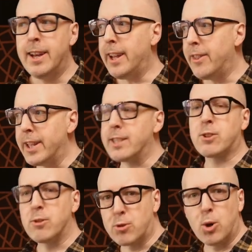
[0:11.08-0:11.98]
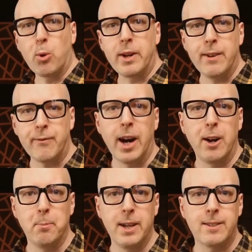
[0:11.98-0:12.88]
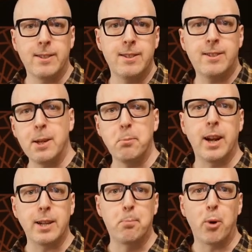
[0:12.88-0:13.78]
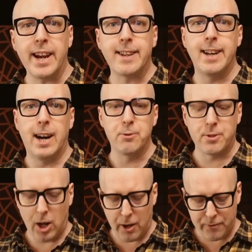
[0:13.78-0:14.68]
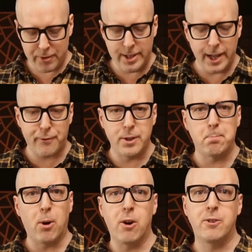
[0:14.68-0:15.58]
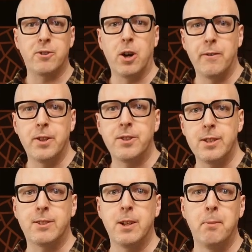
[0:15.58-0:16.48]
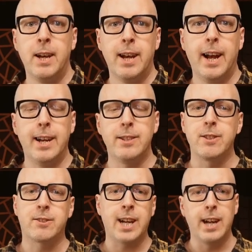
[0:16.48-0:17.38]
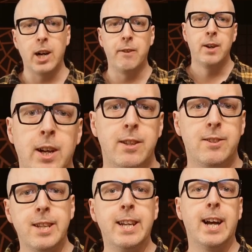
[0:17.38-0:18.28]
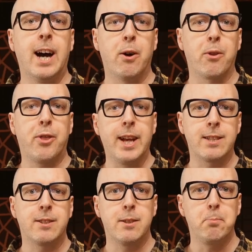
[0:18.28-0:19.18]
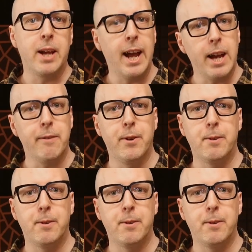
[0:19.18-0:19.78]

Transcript: in this controlled environment simulate breakdowns of different parts of the system and just kind of see how things behave.